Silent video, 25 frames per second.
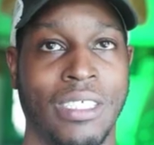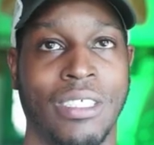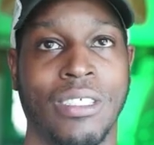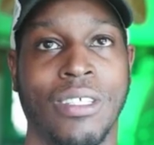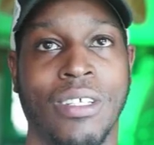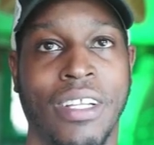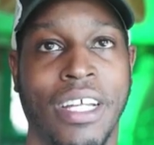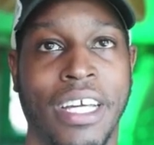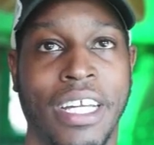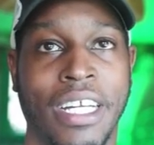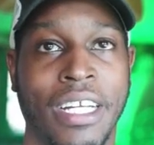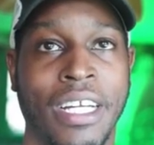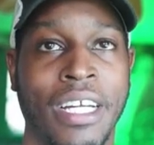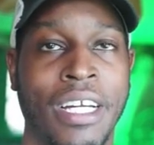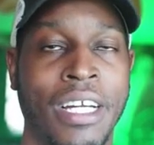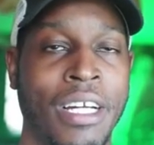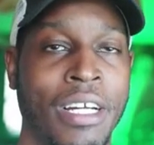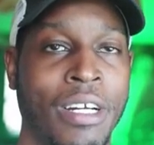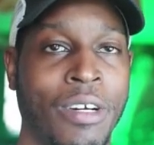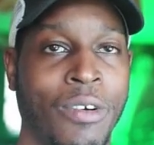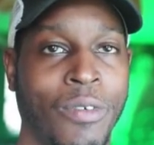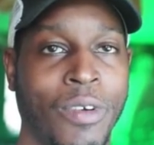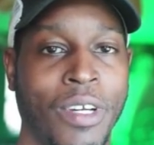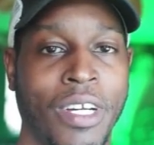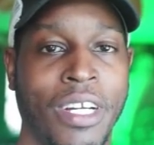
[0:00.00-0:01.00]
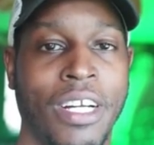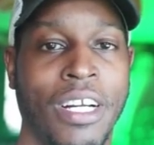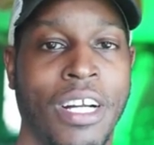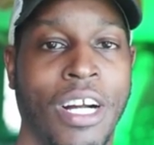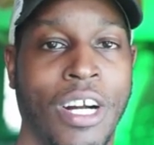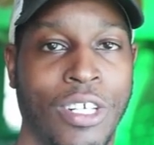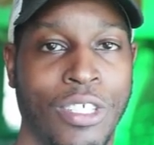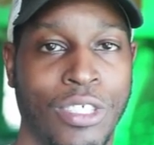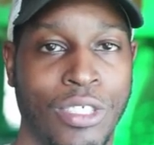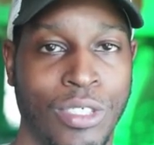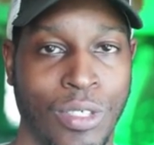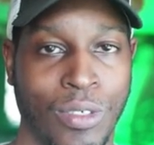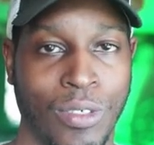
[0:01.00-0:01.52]
So like
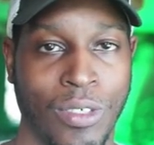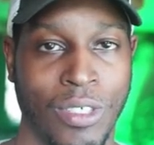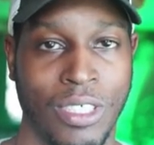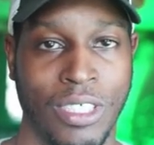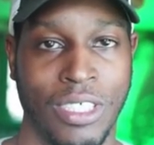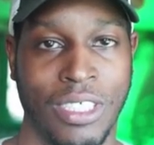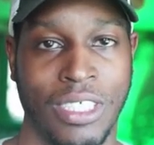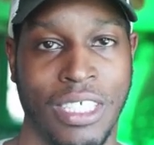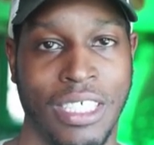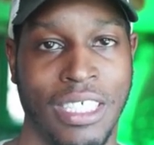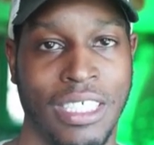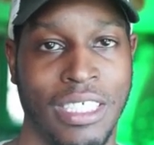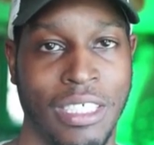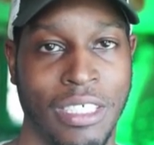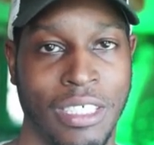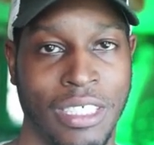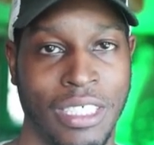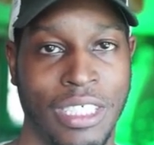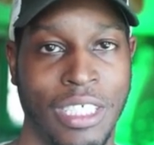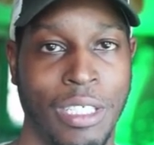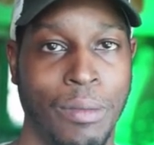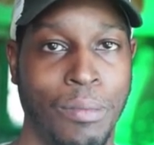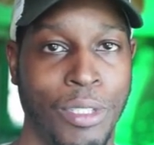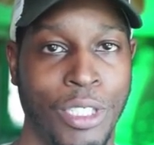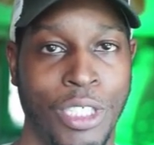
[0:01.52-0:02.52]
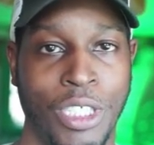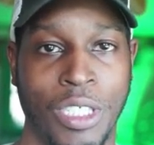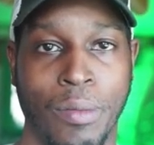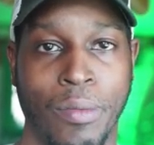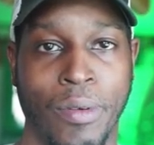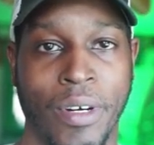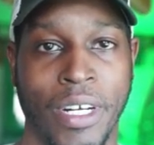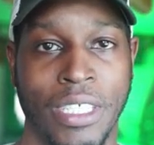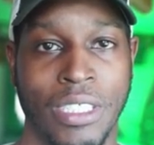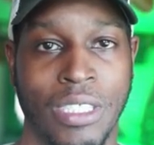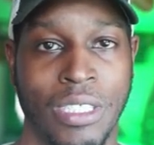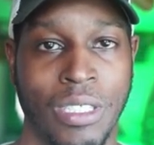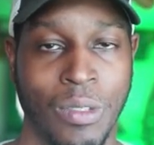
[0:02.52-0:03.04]
our store is a CPG
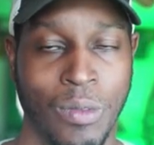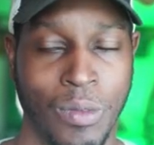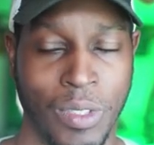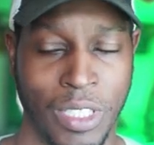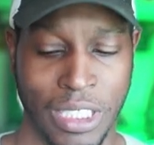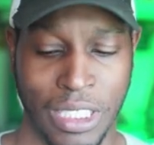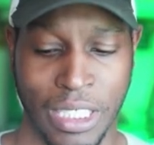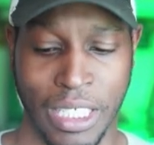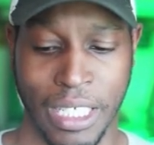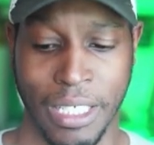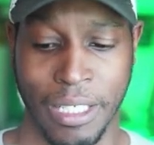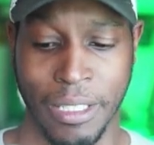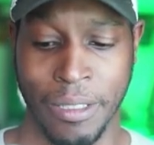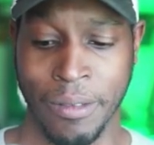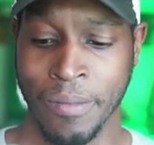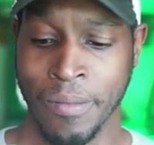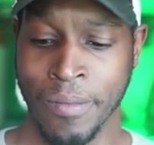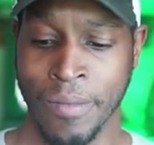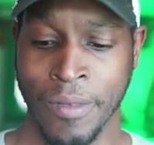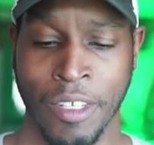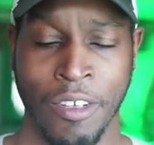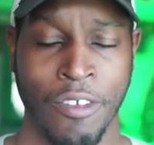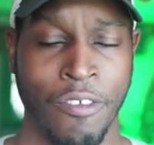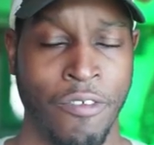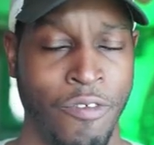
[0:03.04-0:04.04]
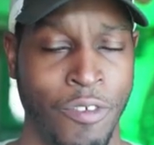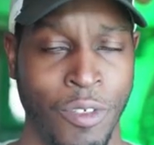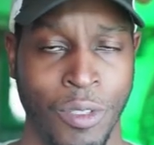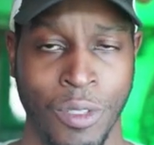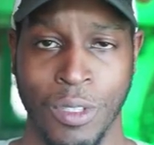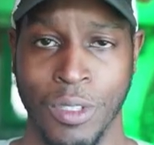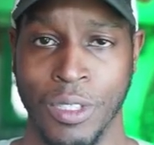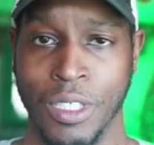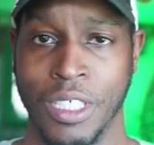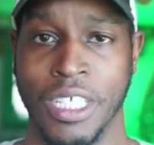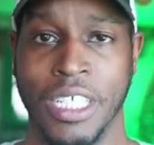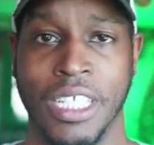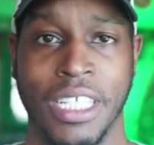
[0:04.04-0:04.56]
brand. So we sell
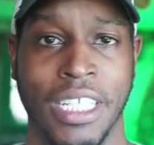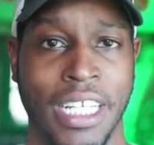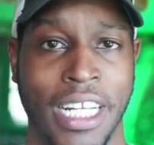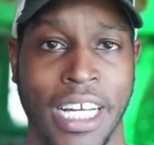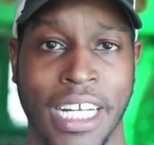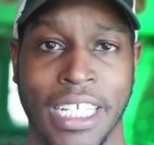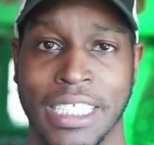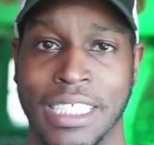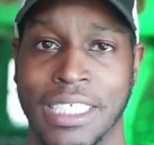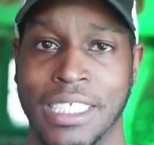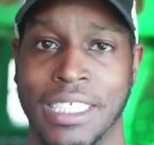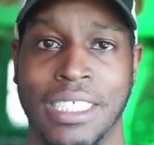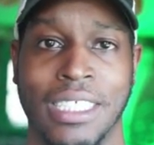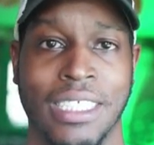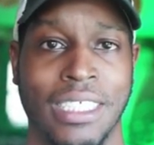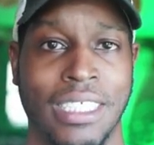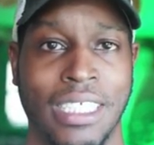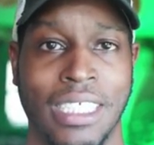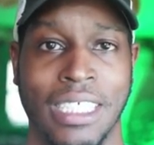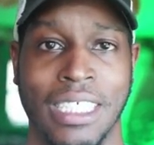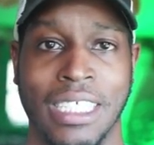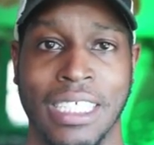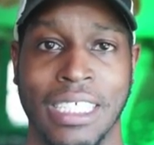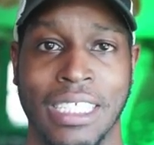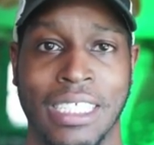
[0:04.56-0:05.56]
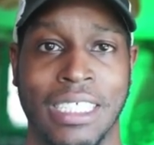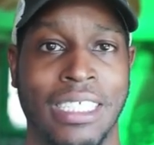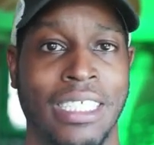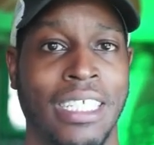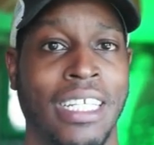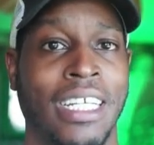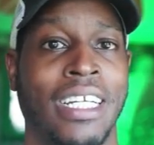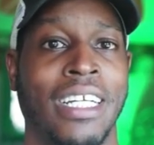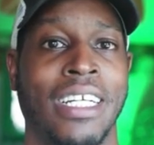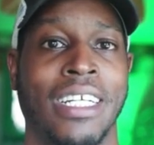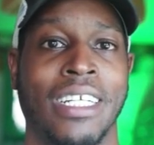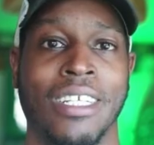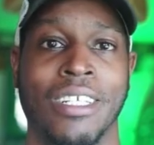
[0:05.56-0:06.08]
food, nuts, seeds,
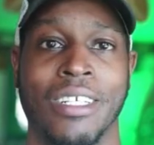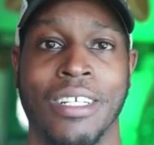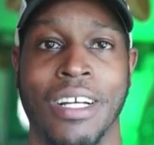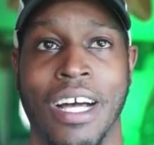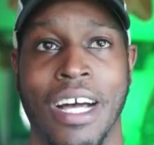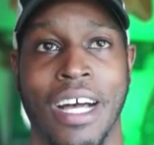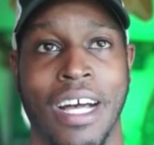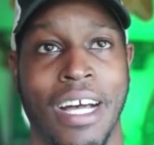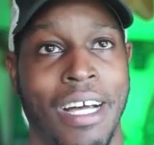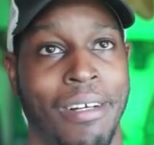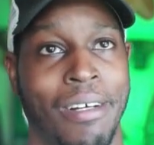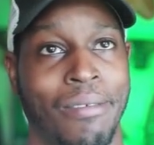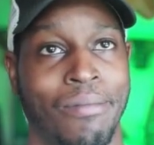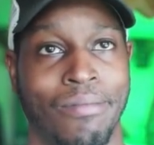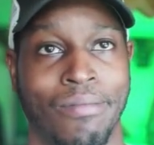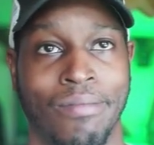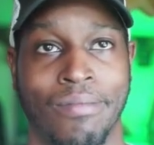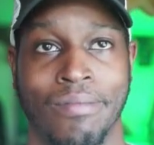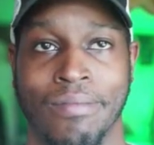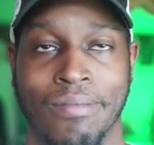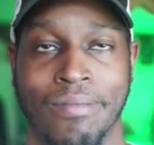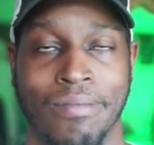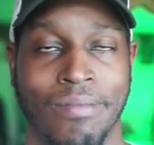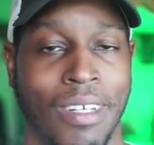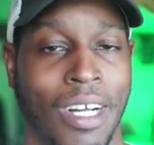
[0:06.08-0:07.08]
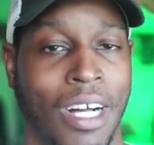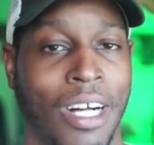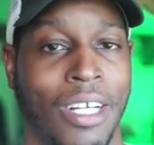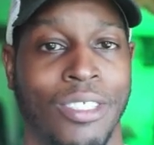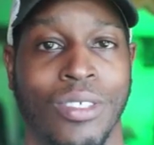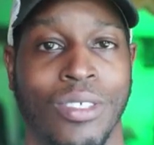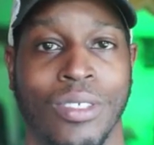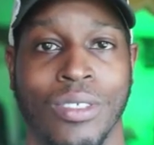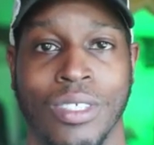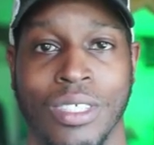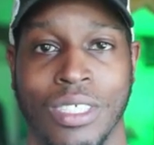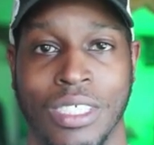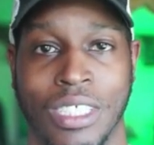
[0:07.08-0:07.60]
all
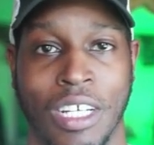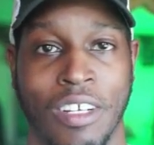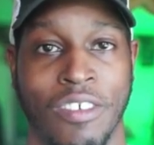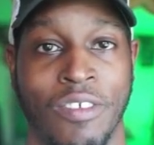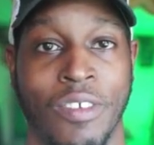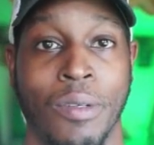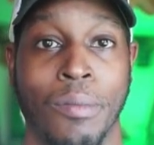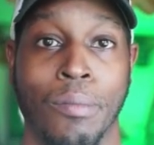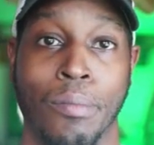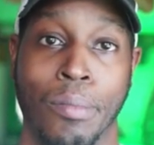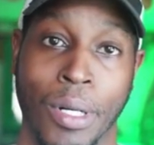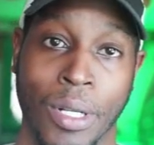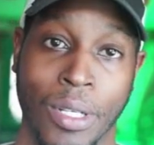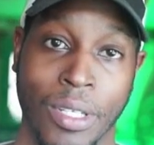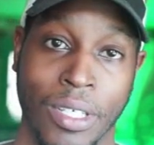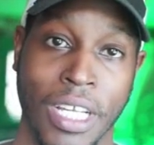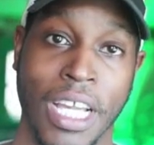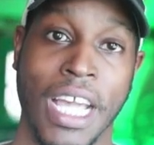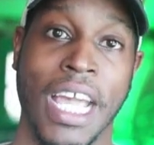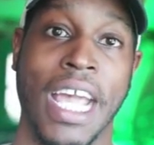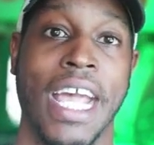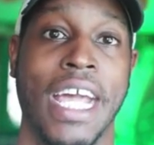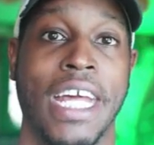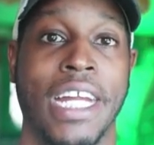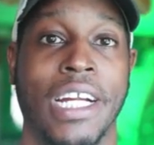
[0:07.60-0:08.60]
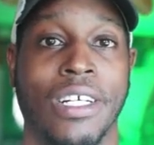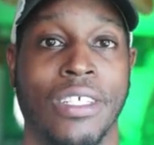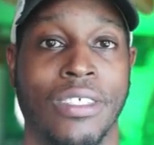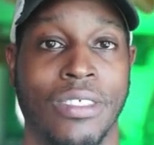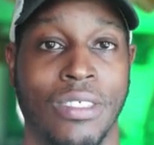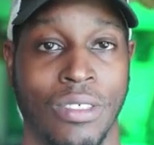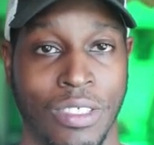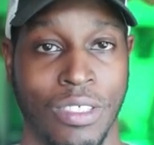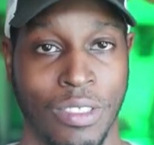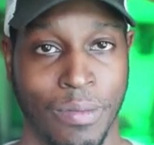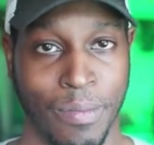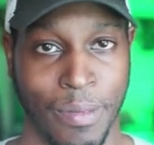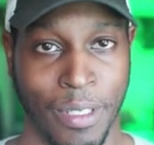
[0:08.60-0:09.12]
sorts of stuff in bulk and
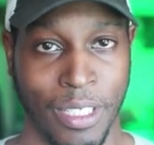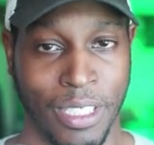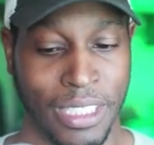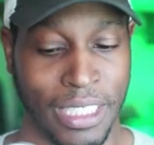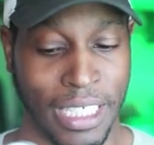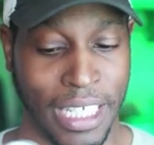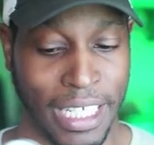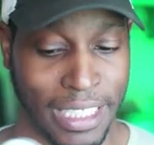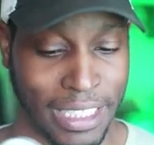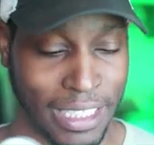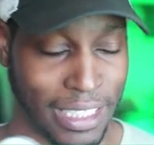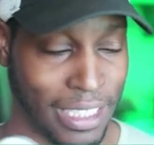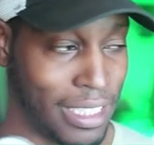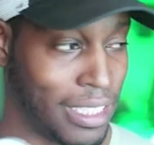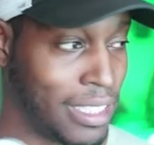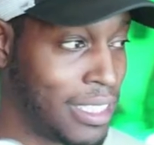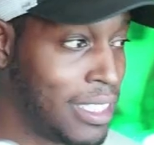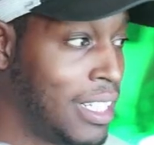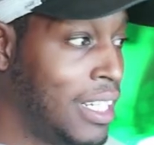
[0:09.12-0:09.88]
also small sizes.